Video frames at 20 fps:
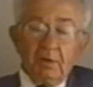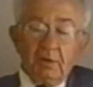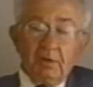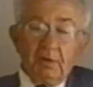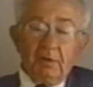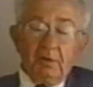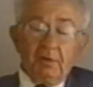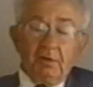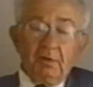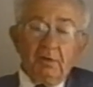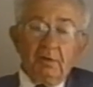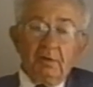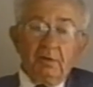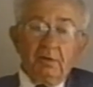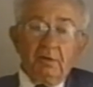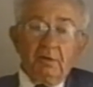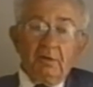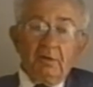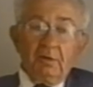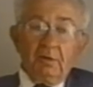uh,
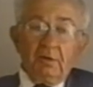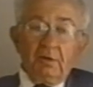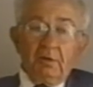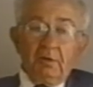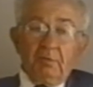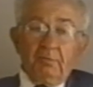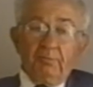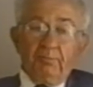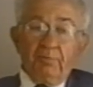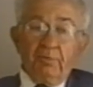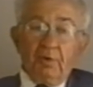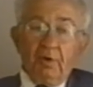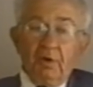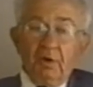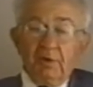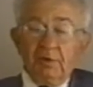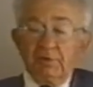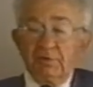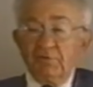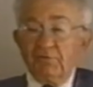
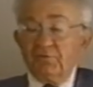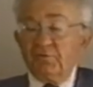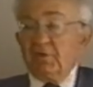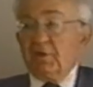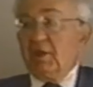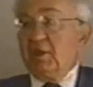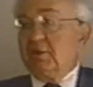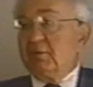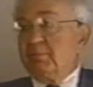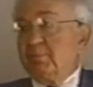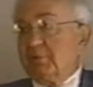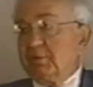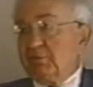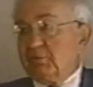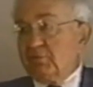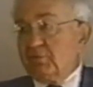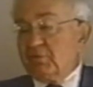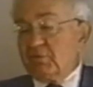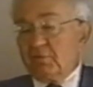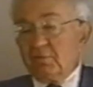broad
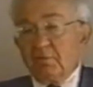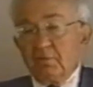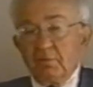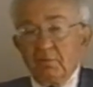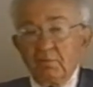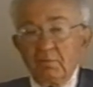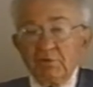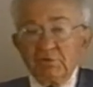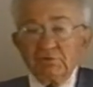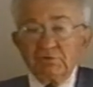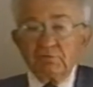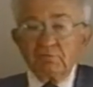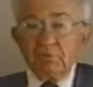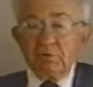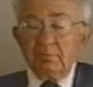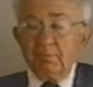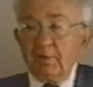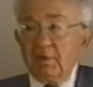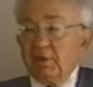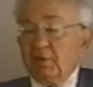statements which
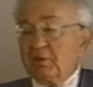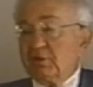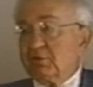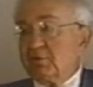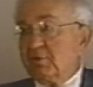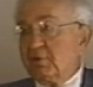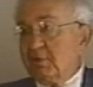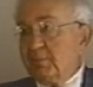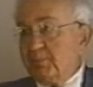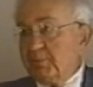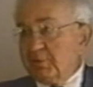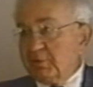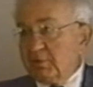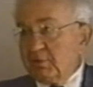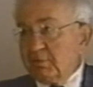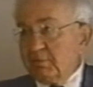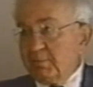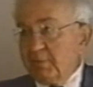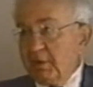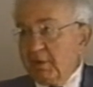would be
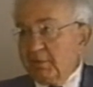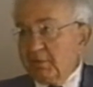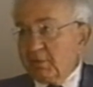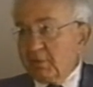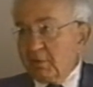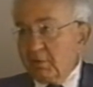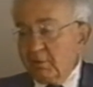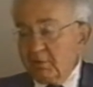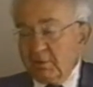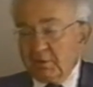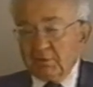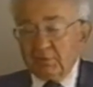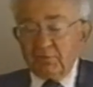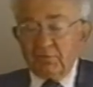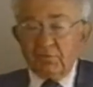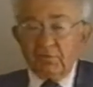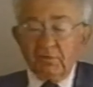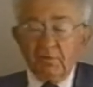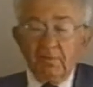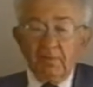interpreted by the
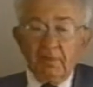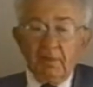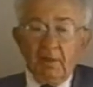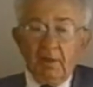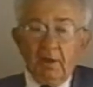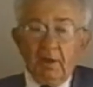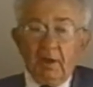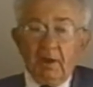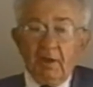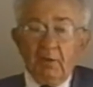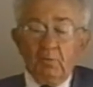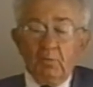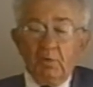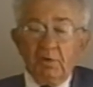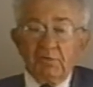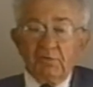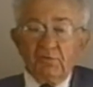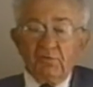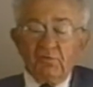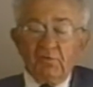courts. I
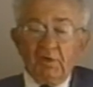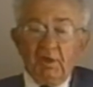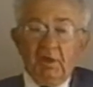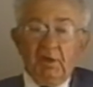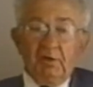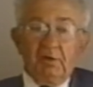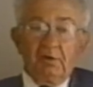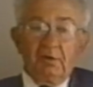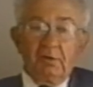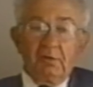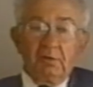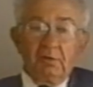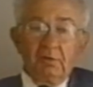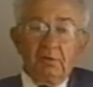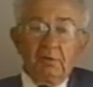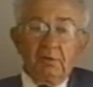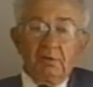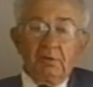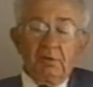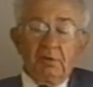once said
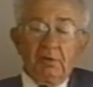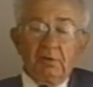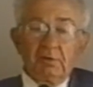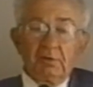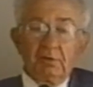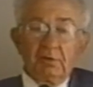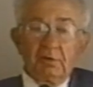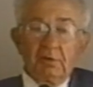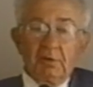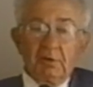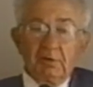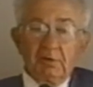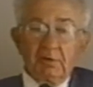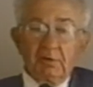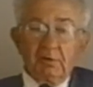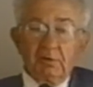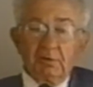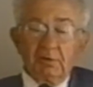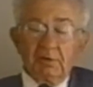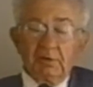in an
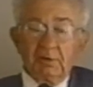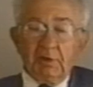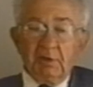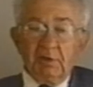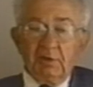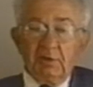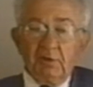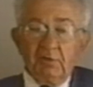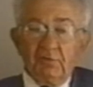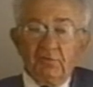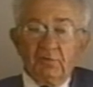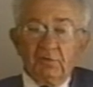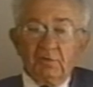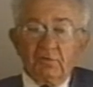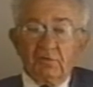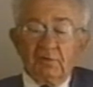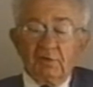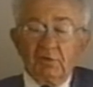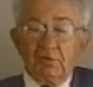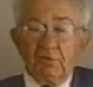article in
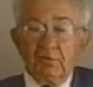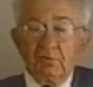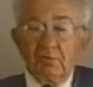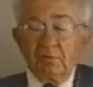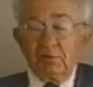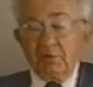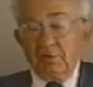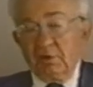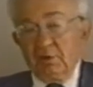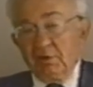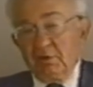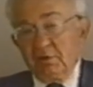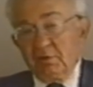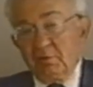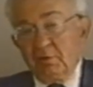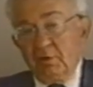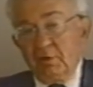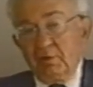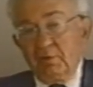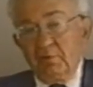1962 in the
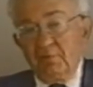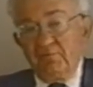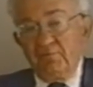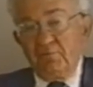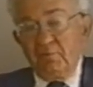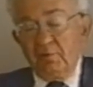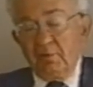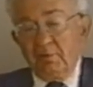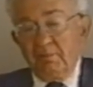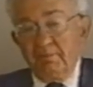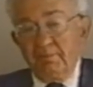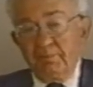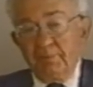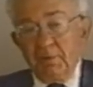Illinois Law Forum